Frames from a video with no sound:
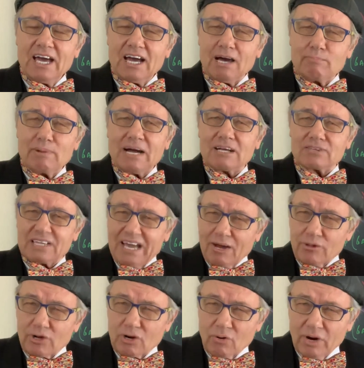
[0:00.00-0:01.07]
about
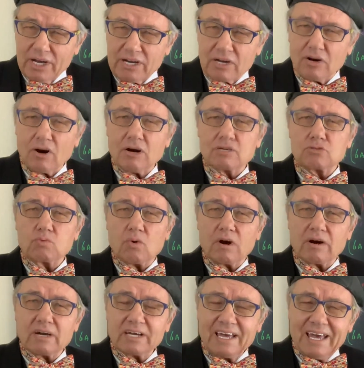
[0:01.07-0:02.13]
how their credit cards
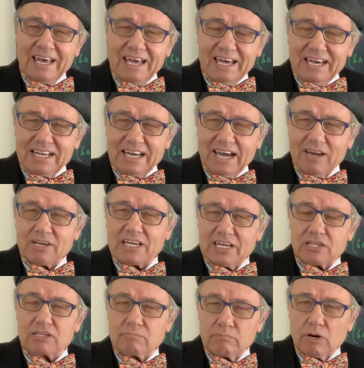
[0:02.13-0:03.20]
work and how to
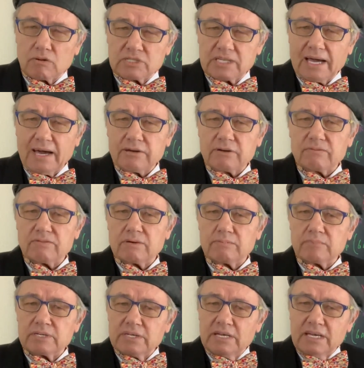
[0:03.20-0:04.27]
get the most out of
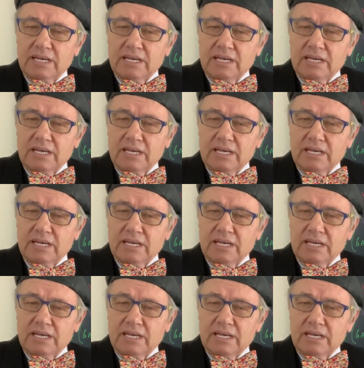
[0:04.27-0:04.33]
them,